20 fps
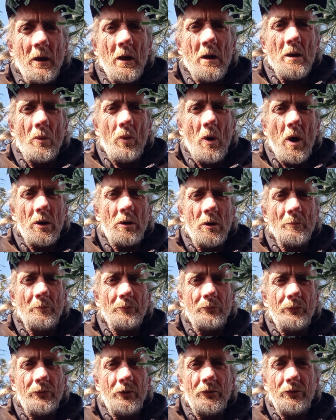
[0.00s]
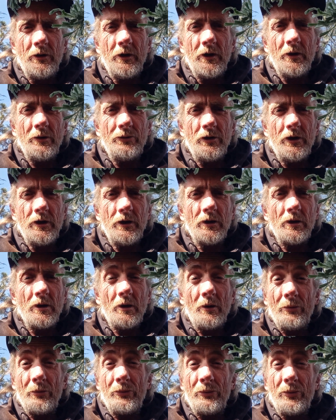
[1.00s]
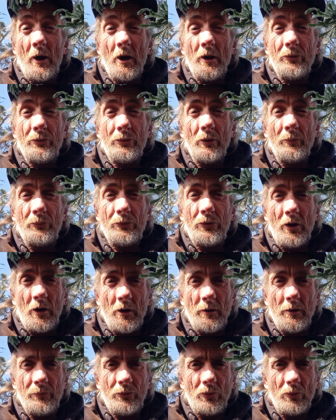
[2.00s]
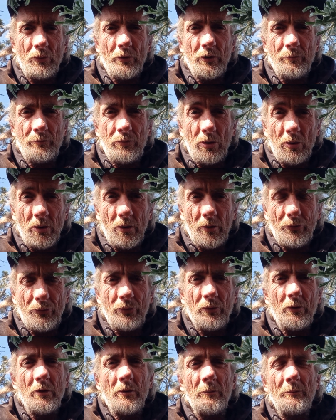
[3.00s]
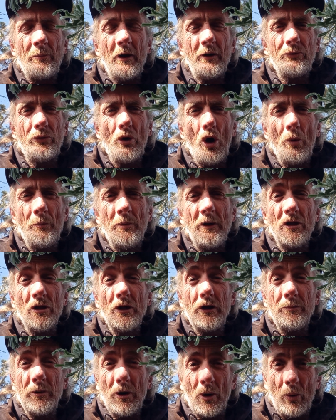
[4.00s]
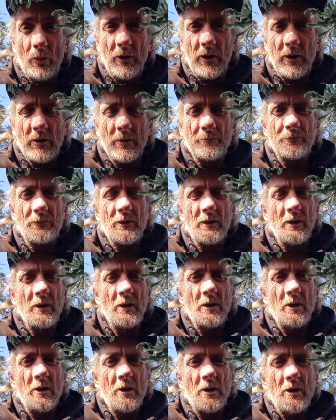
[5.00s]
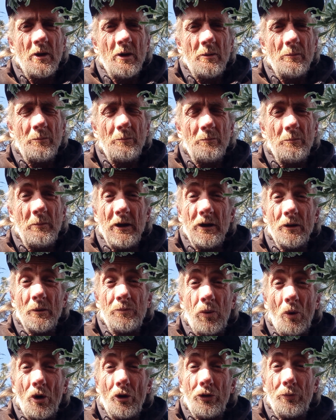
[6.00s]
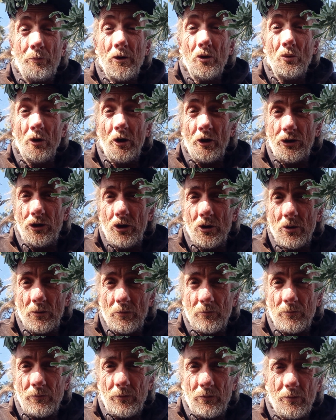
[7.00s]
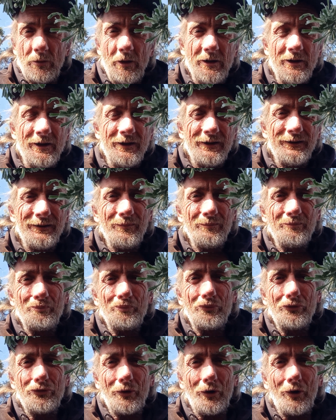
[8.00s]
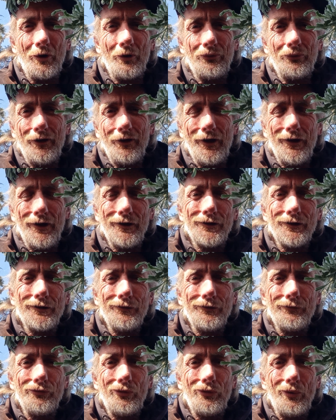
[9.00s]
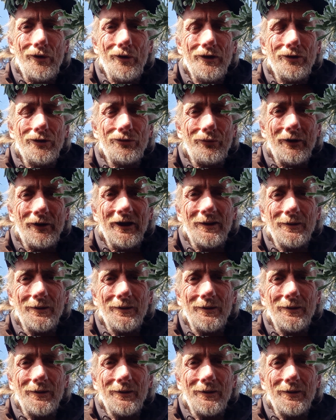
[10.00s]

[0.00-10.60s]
Welcome to TNT Signs of Times Reports by Toby Lee Milwee. May the 4th be with you. Thursday, 23.